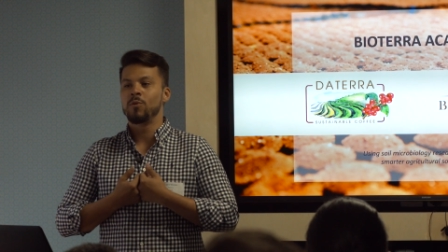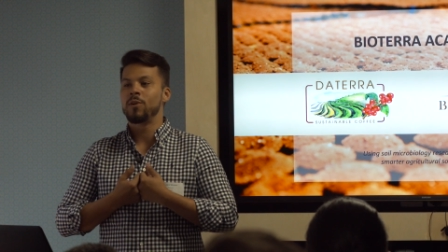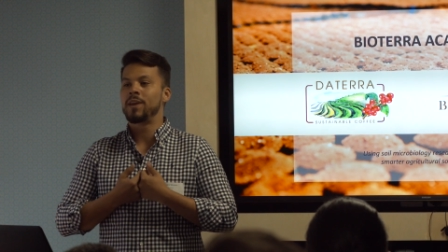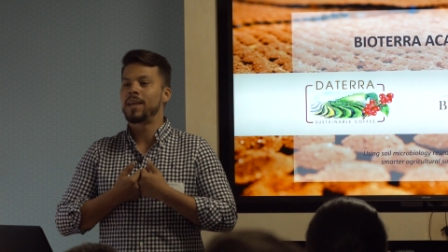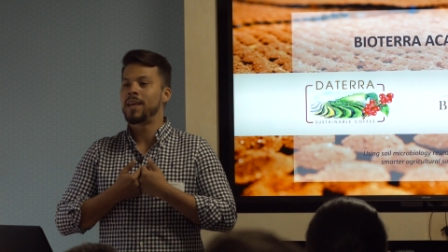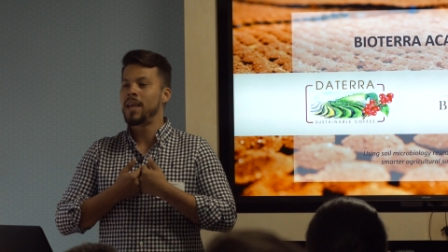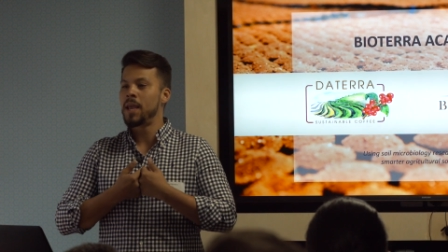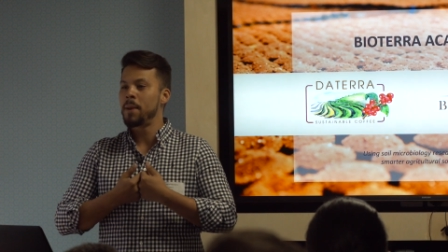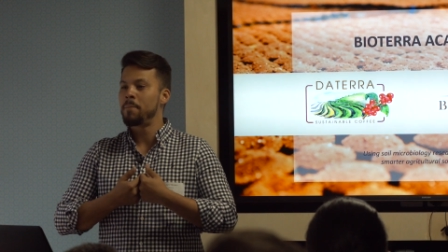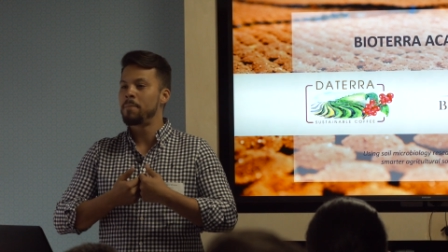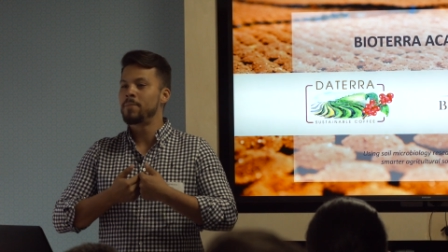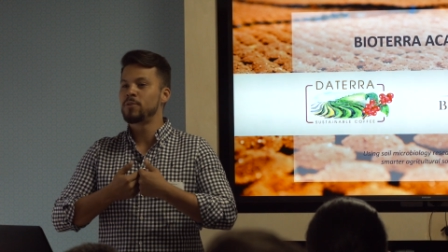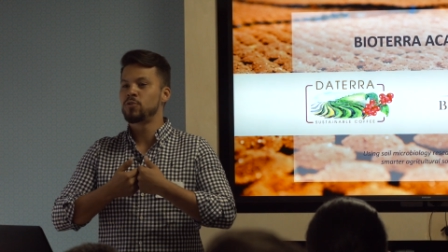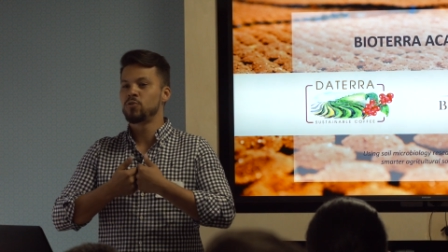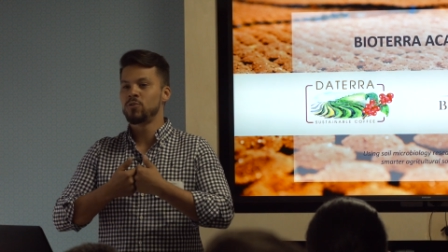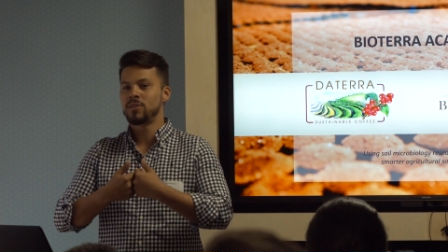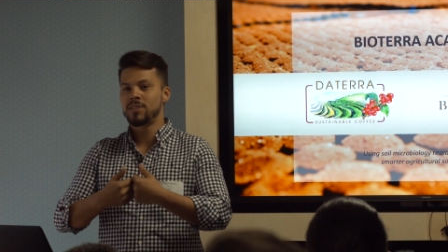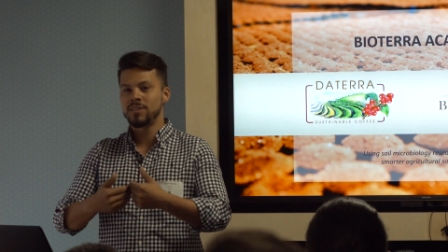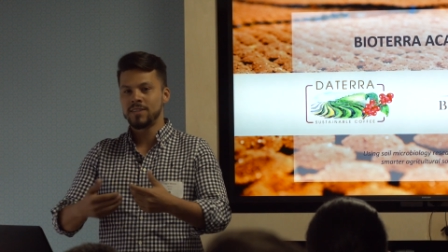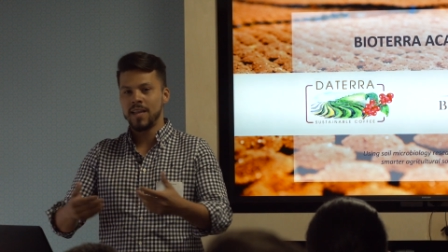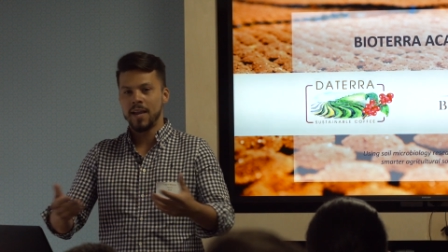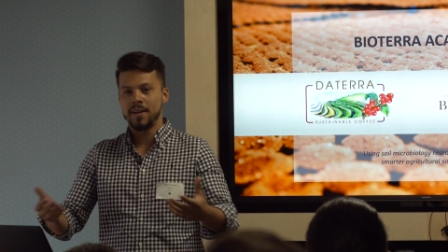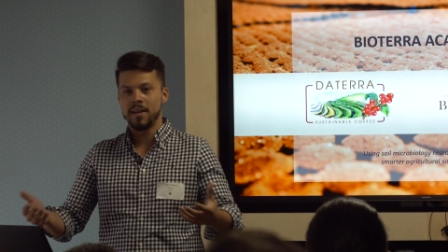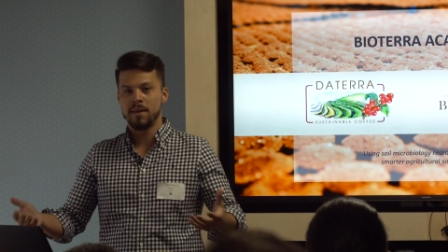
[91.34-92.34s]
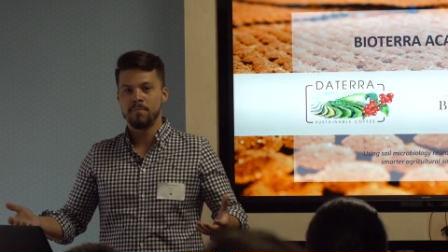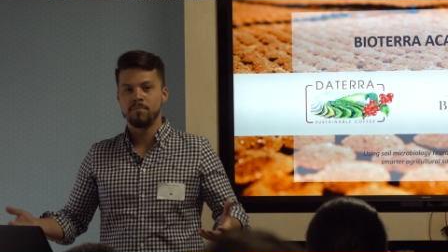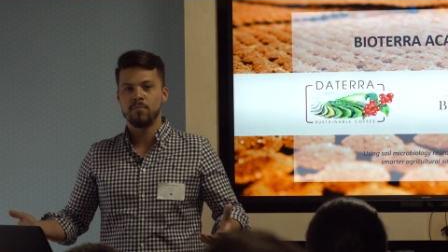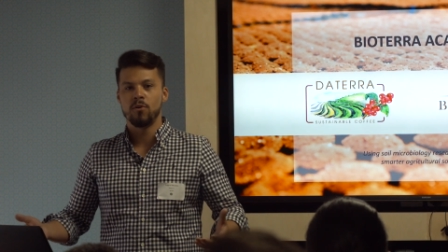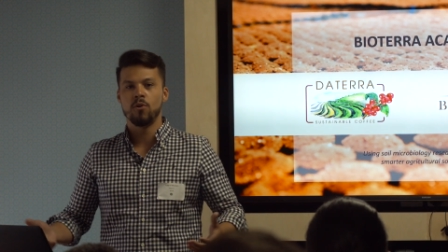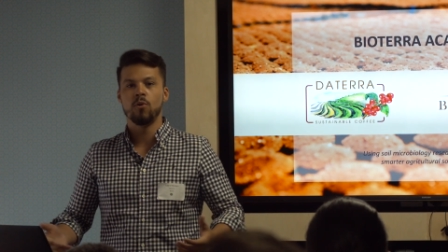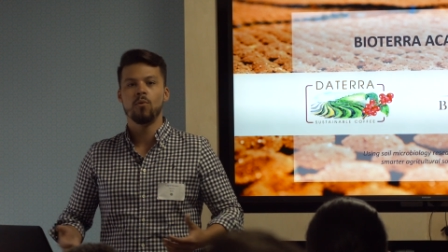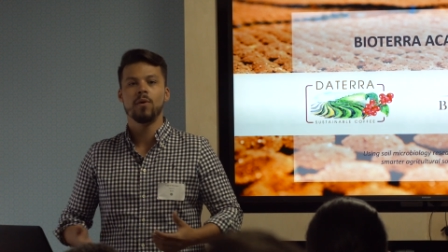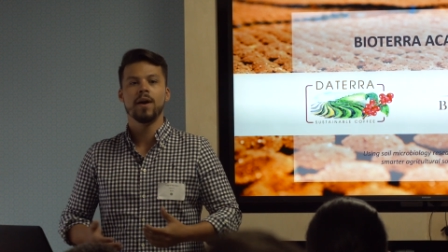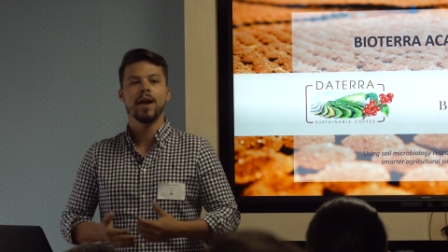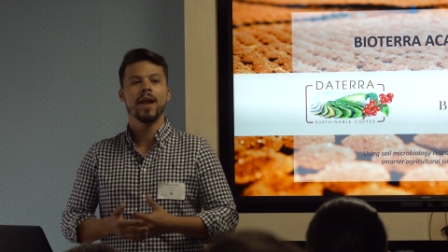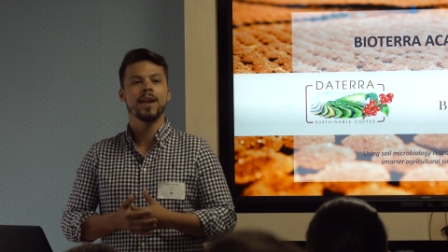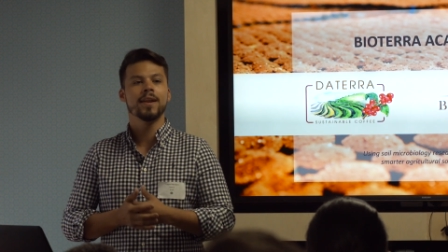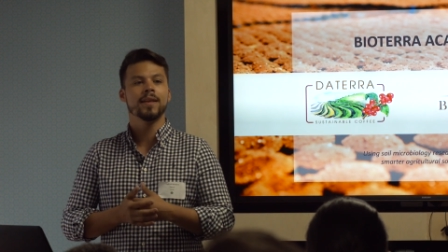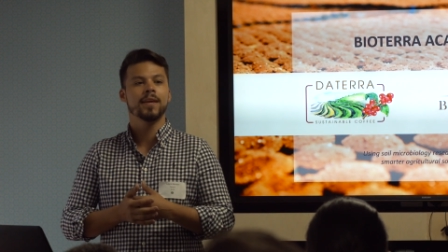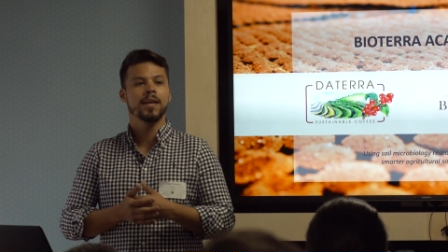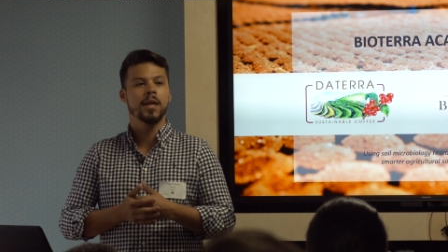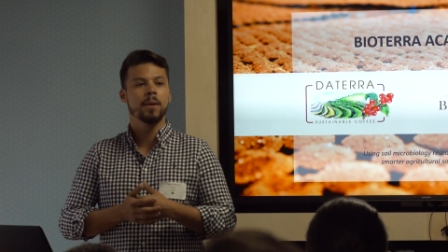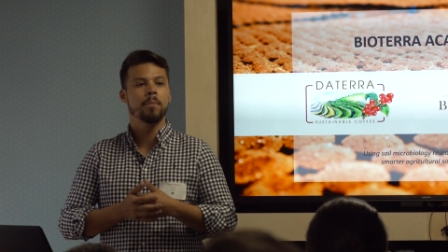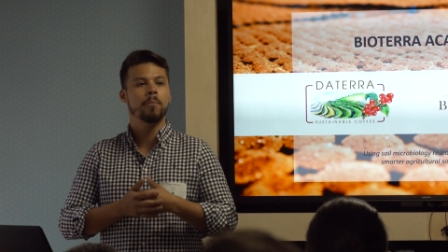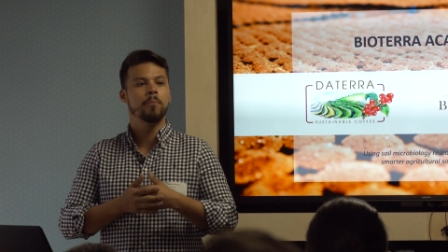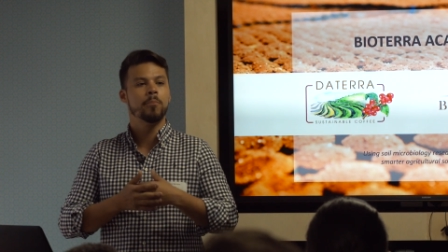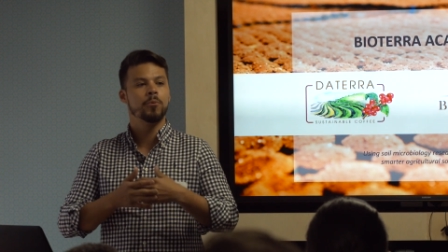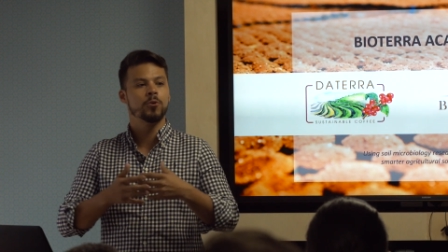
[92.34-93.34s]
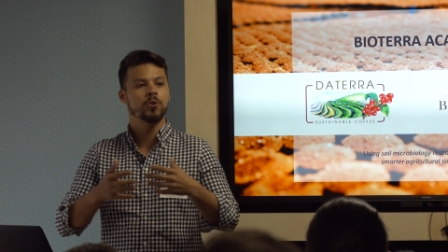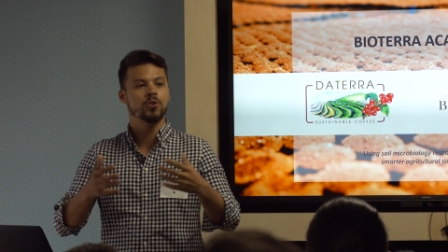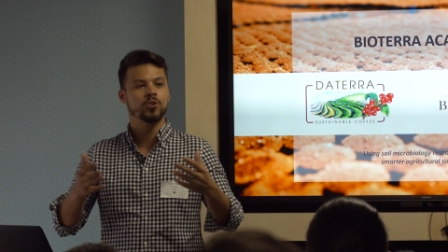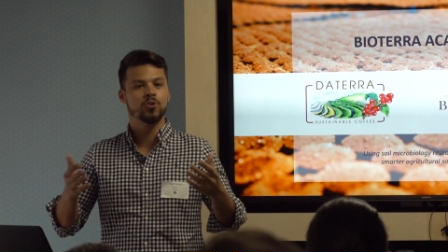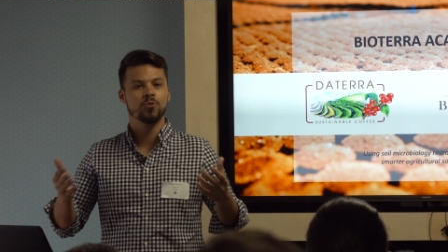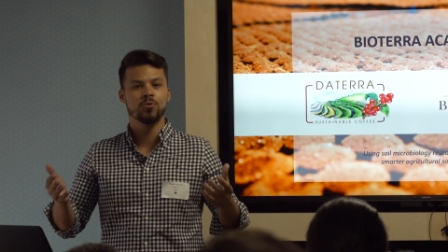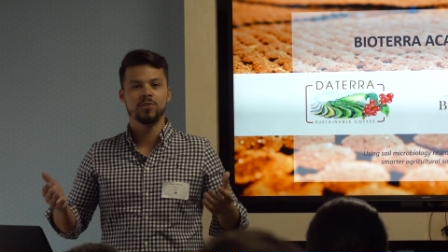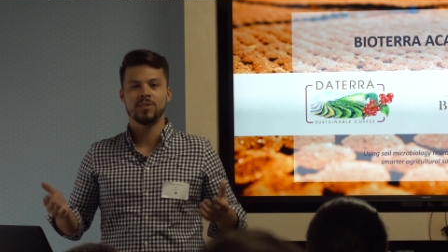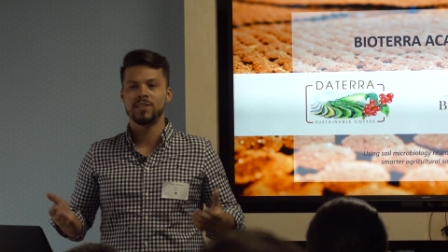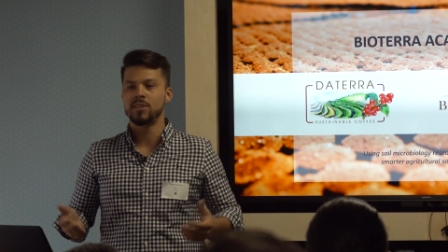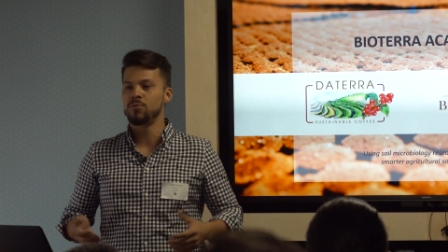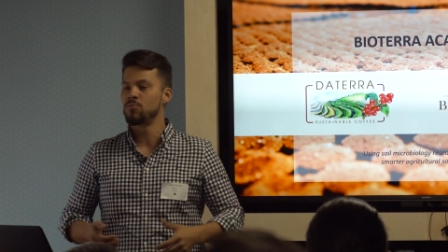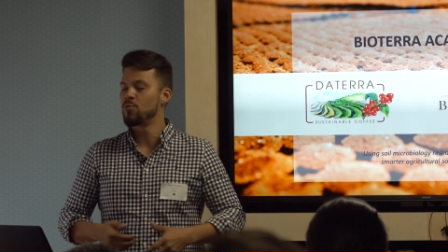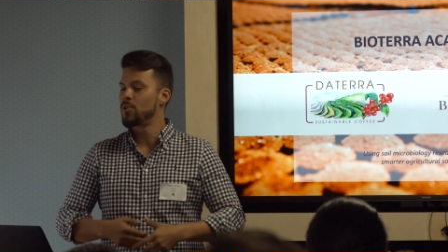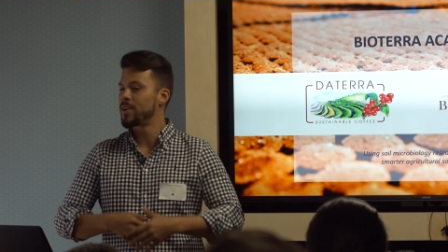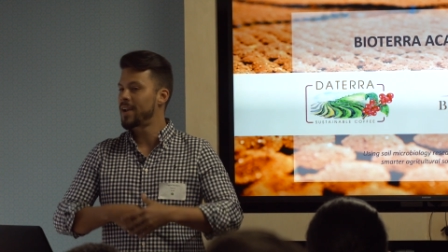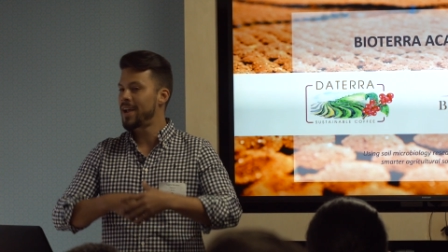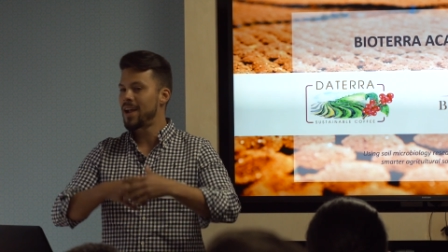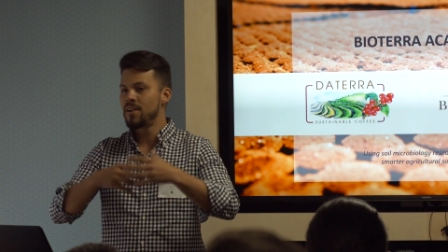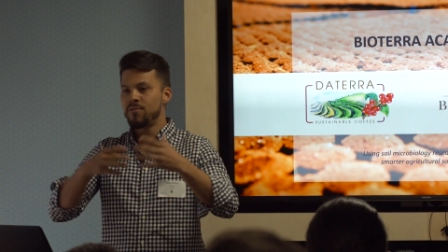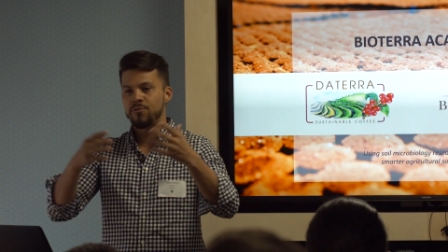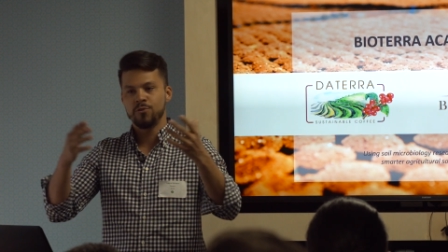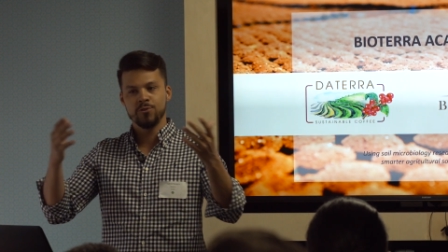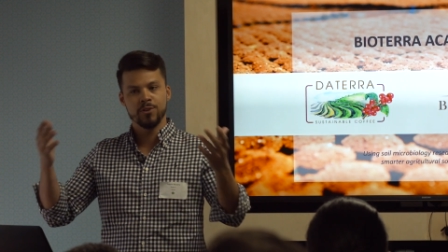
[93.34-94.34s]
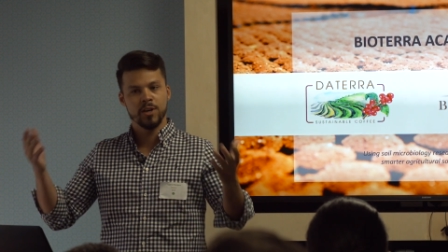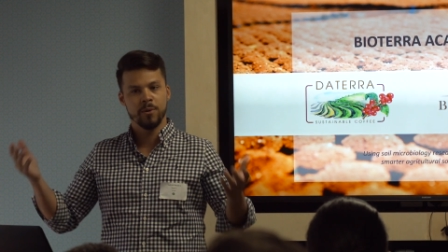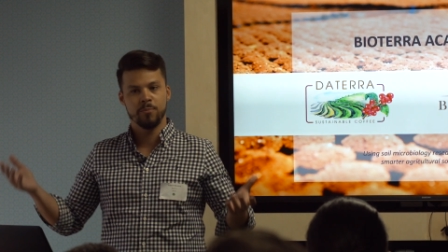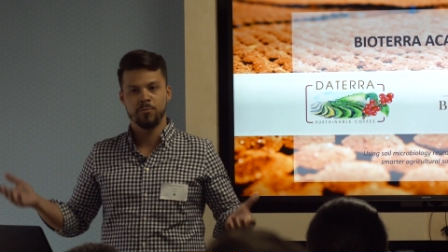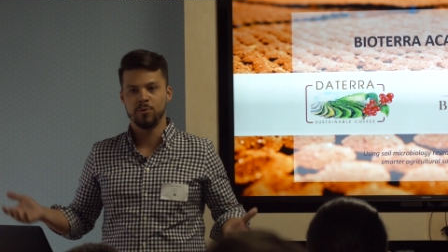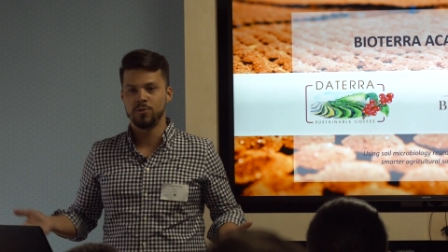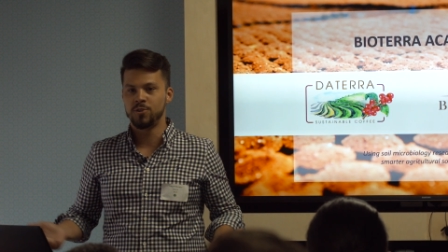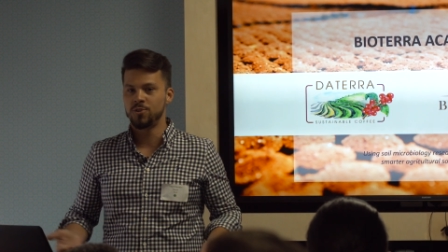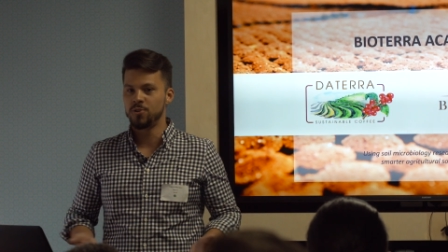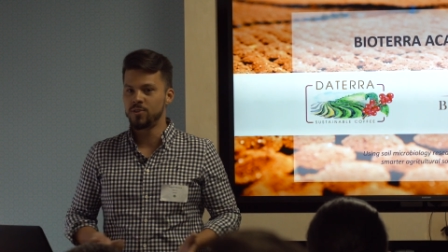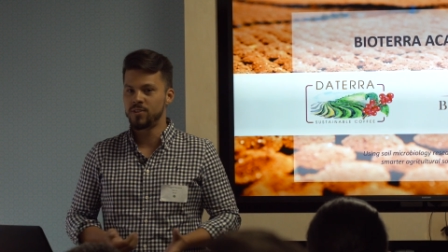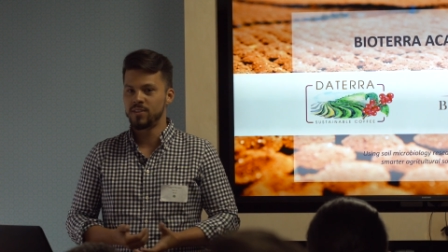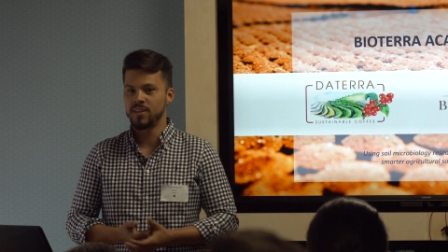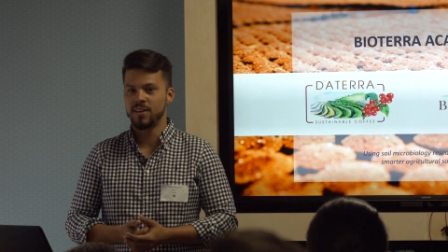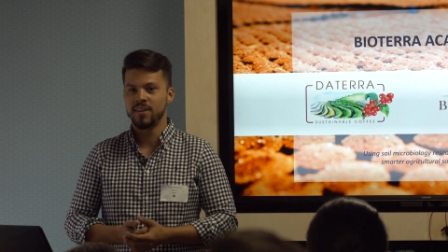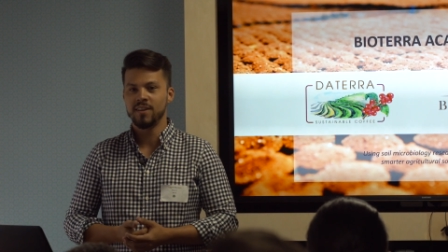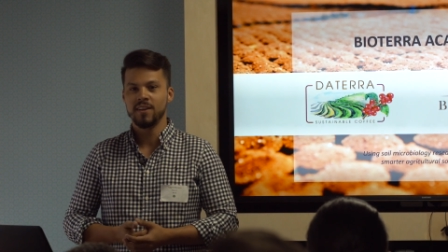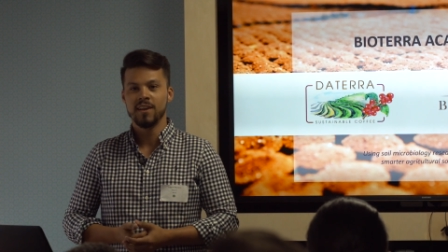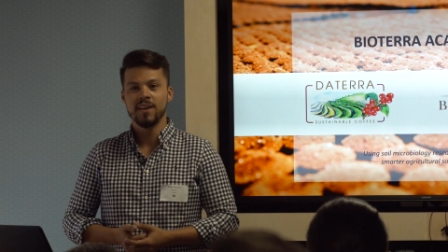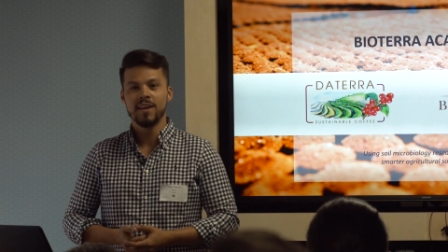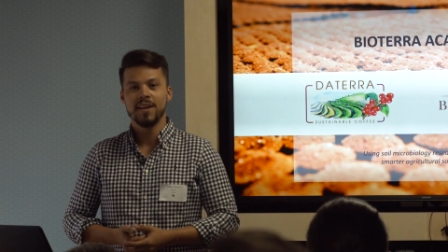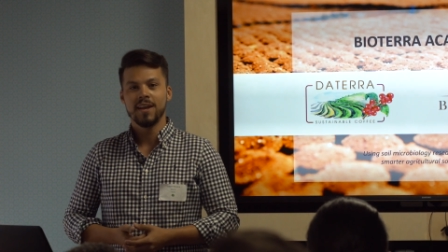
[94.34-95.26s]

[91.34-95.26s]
keep sustainable and keep producing whatever we are producing